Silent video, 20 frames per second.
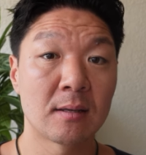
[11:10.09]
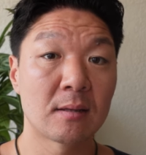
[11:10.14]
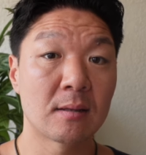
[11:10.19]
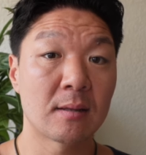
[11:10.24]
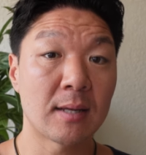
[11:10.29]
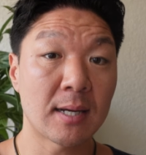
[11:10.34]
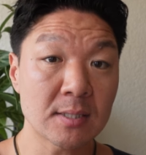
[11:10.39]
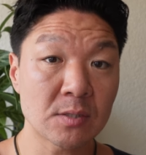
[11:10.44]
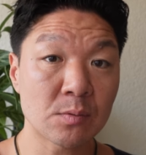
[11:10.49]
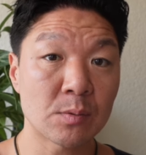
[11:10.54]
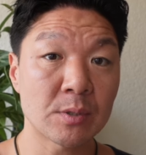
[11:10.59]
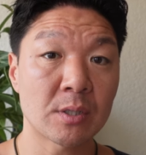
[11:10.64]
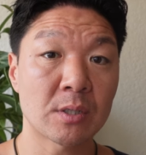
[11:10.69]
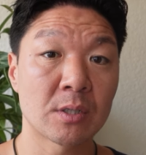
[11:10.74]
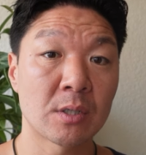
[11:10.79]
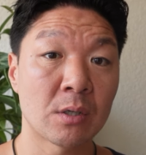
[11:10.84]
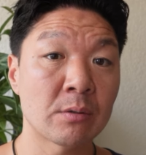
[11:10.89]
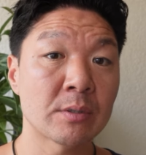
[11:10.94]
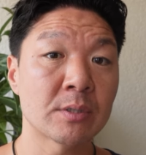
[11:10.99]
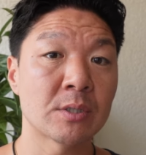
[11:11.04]
That's what you're
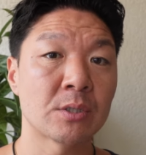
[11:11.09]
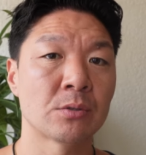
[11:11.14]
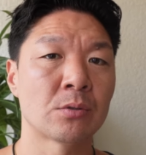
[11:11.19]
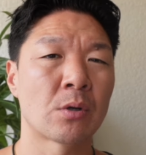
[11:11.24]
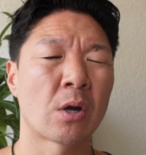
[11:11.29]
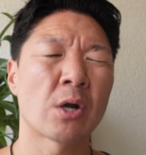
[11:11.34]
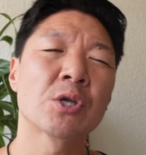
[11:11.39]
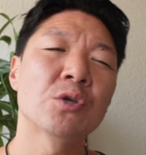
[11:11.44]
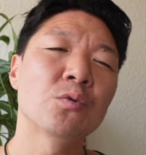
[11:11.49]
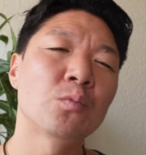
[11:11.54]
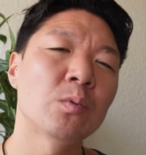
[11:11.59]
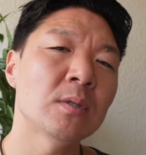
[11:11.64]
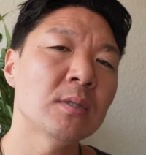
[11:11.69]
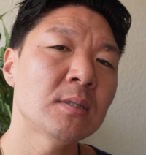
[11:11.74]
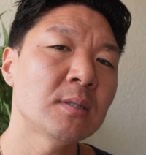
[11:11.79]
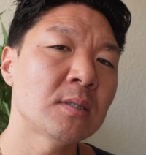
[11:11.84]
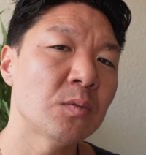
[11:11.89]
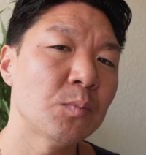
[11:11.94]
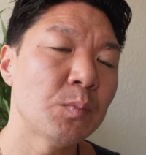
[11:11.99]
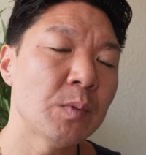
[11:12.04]
going through. Are you
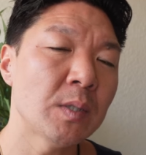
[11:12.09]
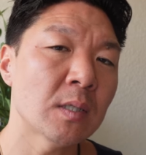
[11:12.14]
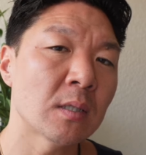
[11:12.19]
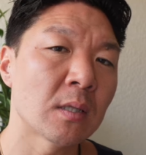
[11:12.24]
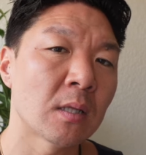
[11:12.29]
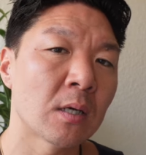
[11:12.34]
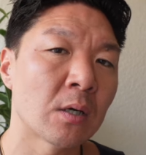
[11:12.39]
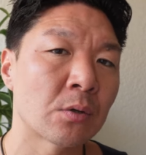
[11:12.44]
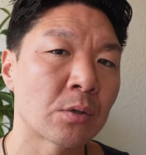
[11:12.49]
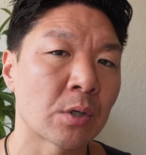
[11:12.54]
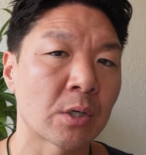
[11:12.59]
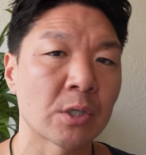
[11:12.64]
willing to be alone?